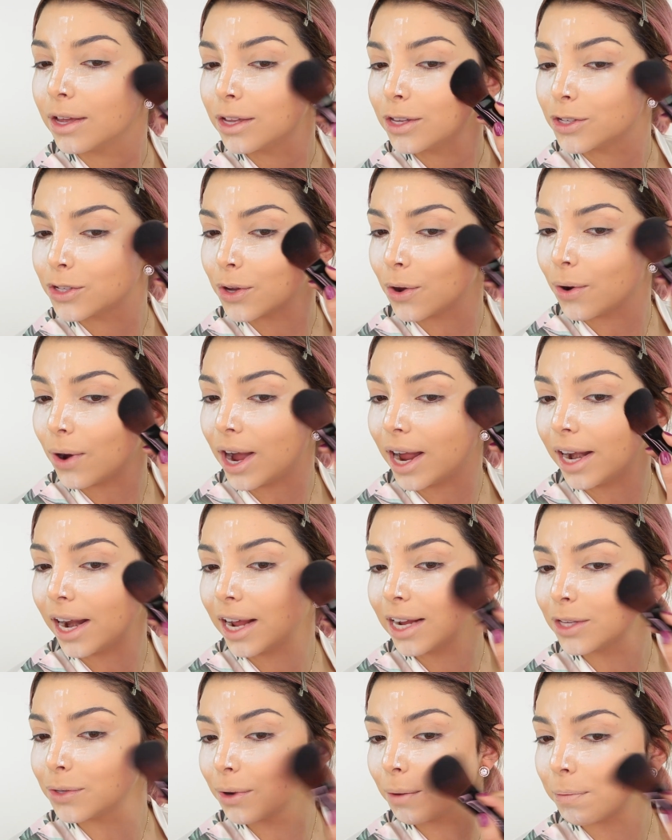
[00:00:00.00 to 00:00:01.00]
So I
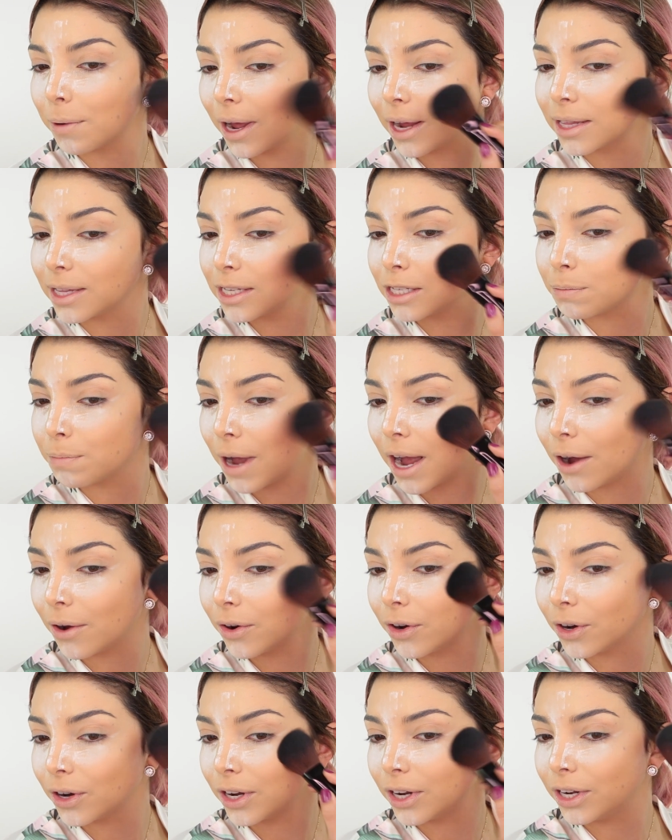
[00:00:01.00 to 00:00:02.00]
like to apply this
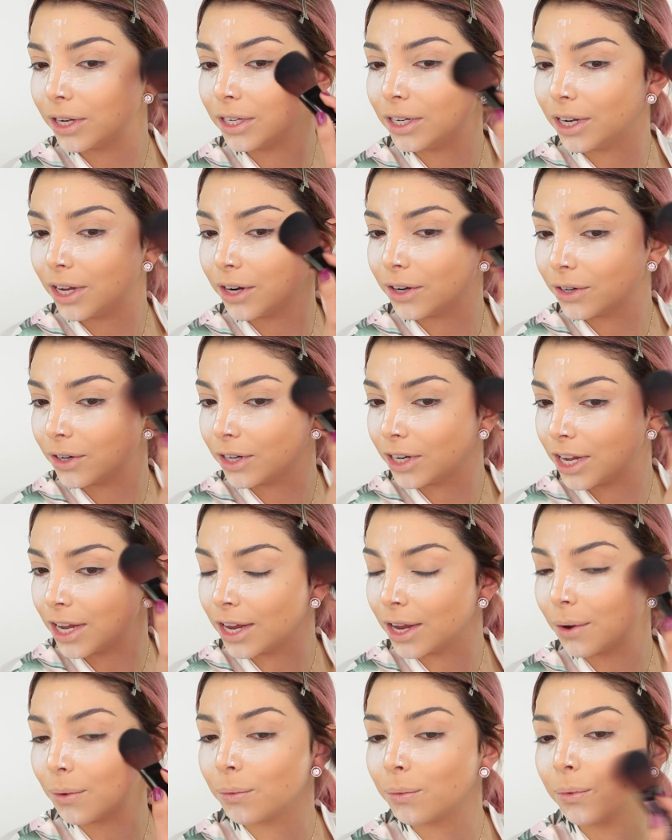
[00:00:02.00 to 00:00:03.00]
powder
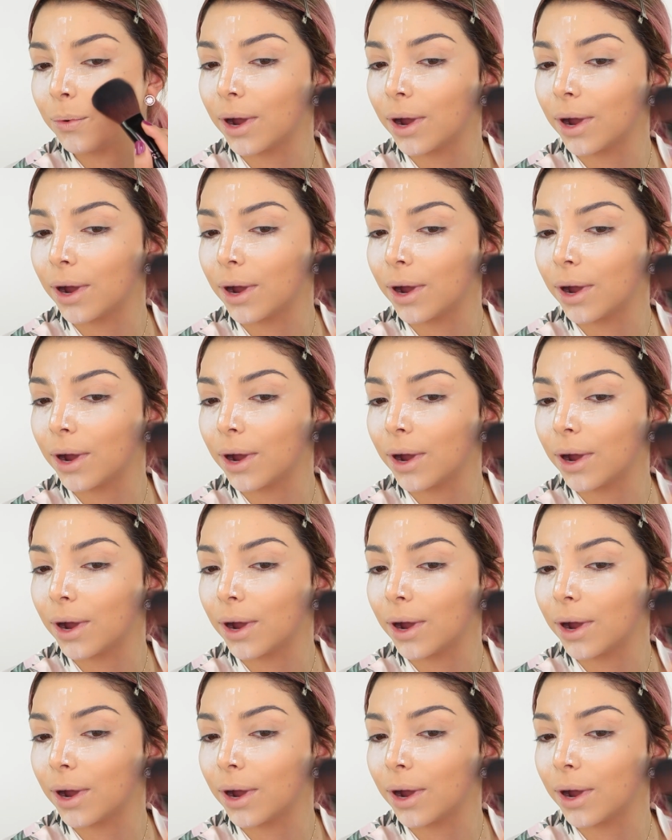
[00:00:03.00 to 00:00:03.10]
literally